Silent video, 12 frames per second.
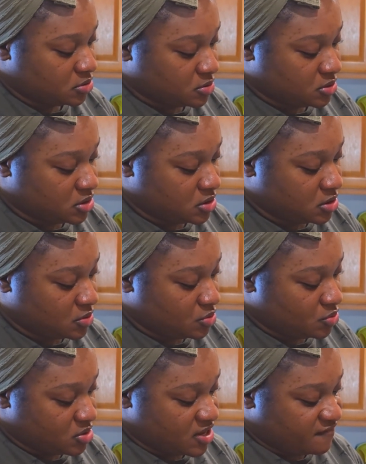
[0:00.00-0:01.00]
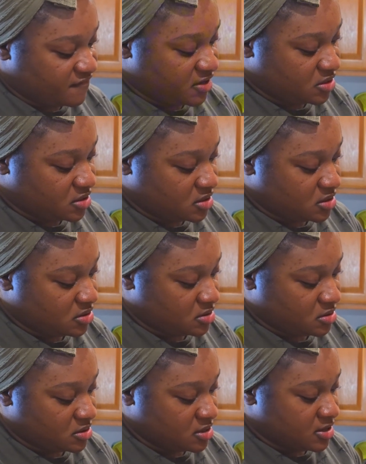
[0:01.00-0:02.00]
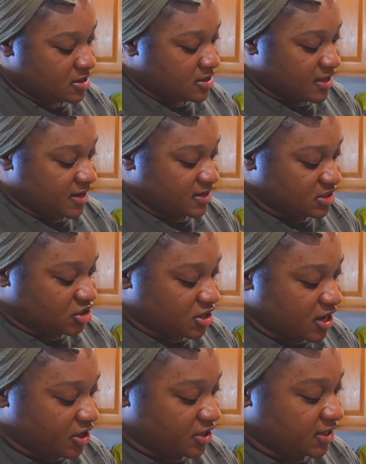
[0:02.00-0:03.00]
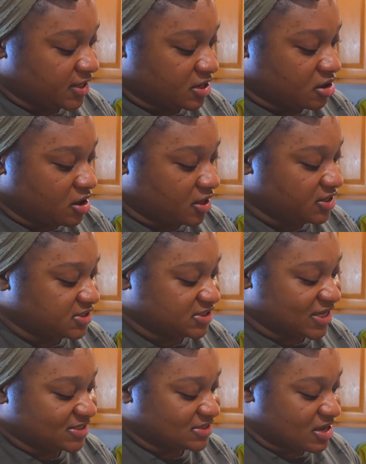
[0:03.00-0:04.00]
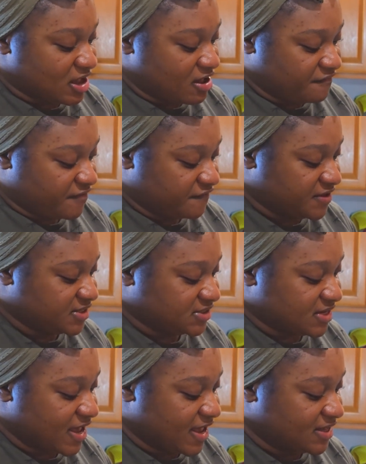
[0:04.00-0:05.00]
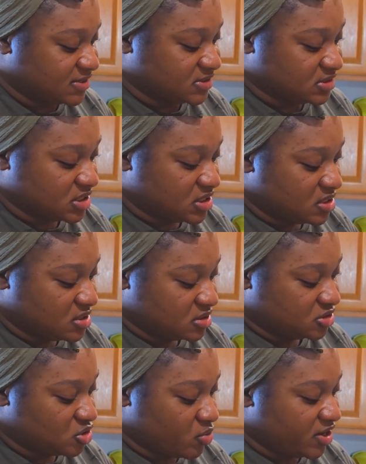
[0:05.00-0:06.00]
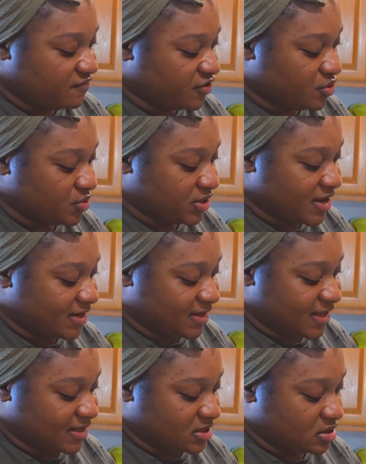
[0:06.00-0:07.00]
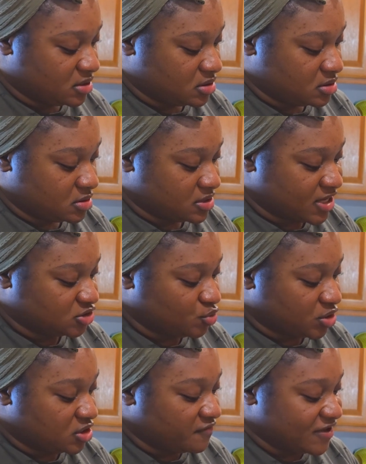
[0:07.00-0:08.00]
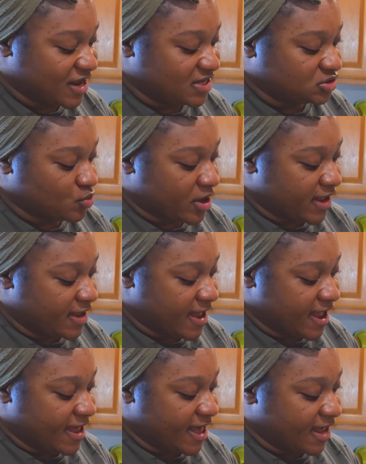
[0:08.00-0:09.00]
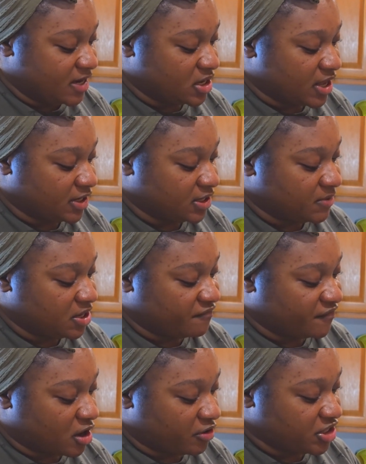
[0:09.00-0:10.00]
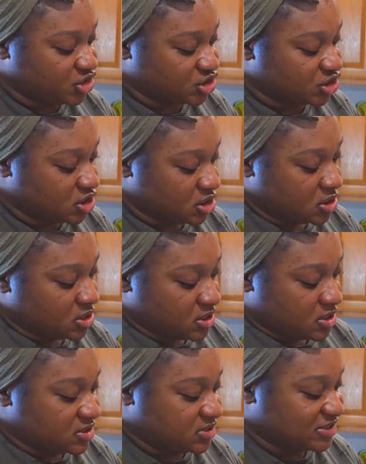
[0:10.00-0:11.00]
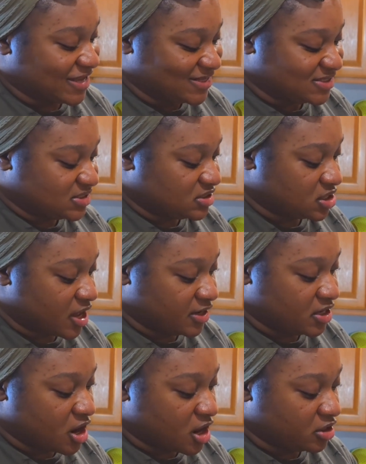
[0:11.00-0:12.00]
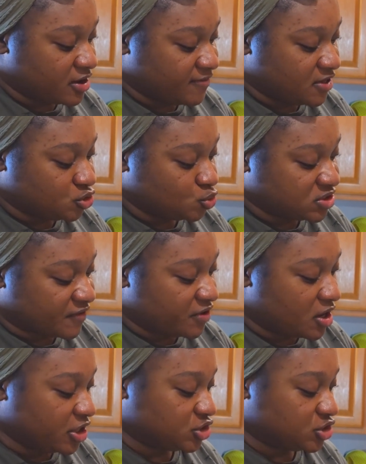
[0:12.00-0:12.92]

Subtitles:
So there you have it. And you're not going to get all the zest off of this, guys. So whatever you can get, that's good enough. That is why I add a little bit of orange zest, not the juice of the